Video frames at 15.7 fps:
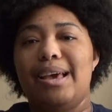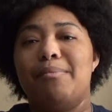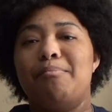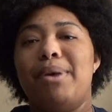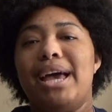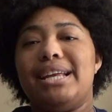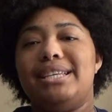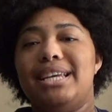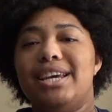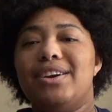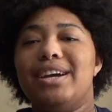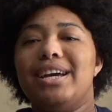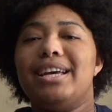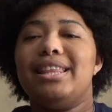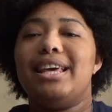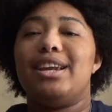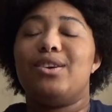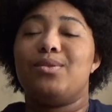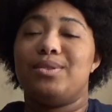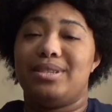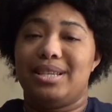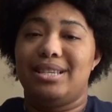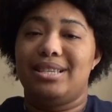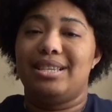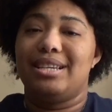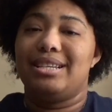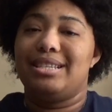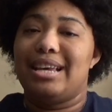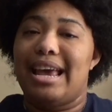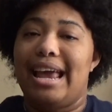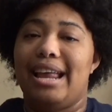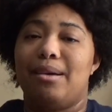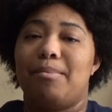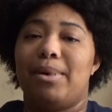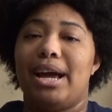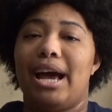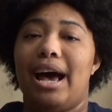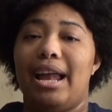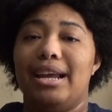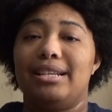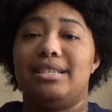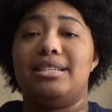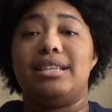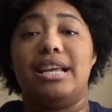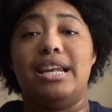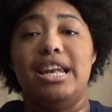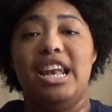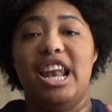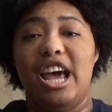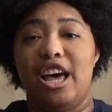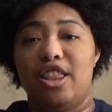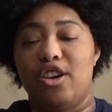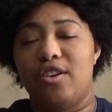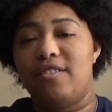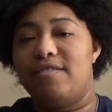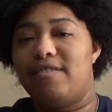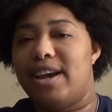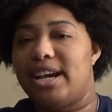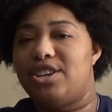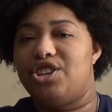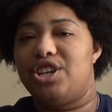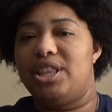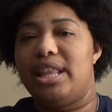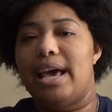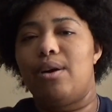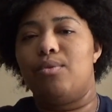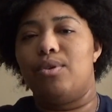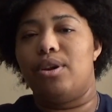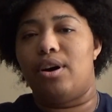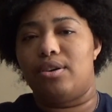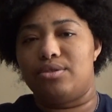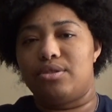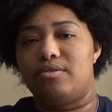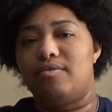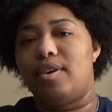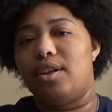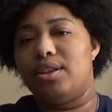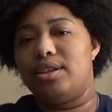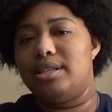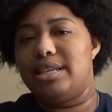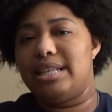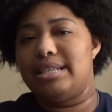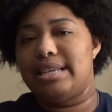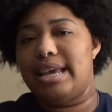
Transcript: Bacteria that are resistant to antibiotics is another infection that would also fall into this